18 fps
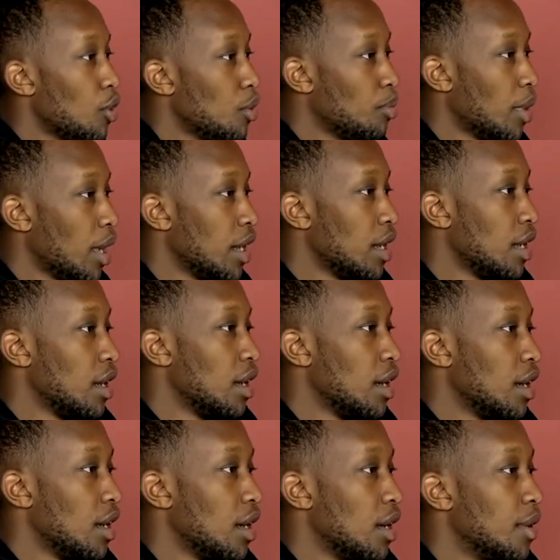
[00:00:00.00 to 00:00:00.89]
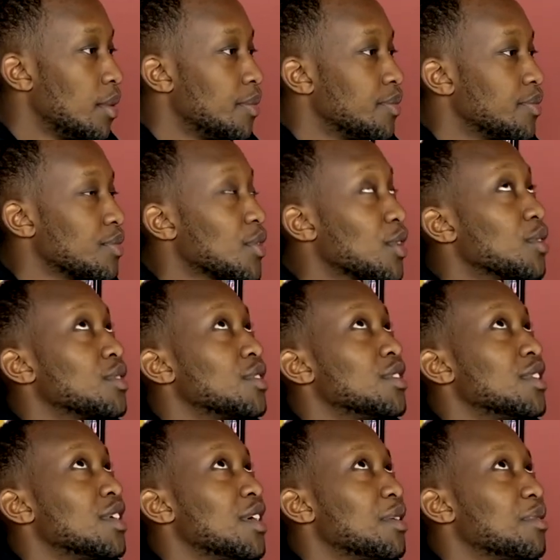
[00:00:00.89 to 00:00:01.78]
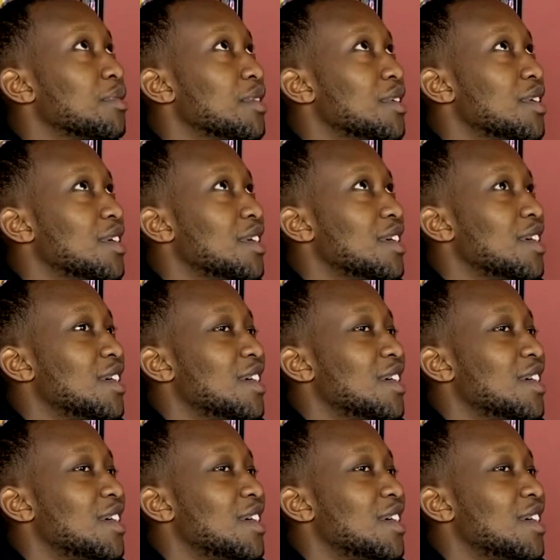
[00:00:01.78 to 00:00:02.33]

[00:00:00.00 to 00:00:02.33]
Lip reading: quote by what's his name?